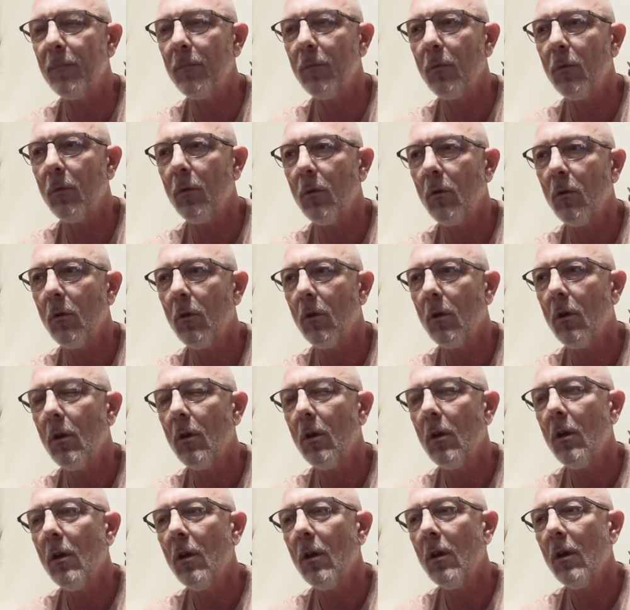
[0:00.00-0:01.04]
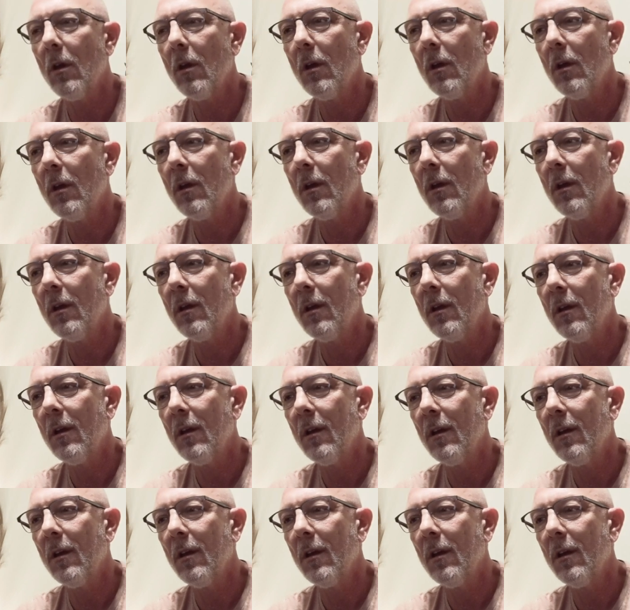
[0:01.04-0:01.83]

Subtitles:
[no speech]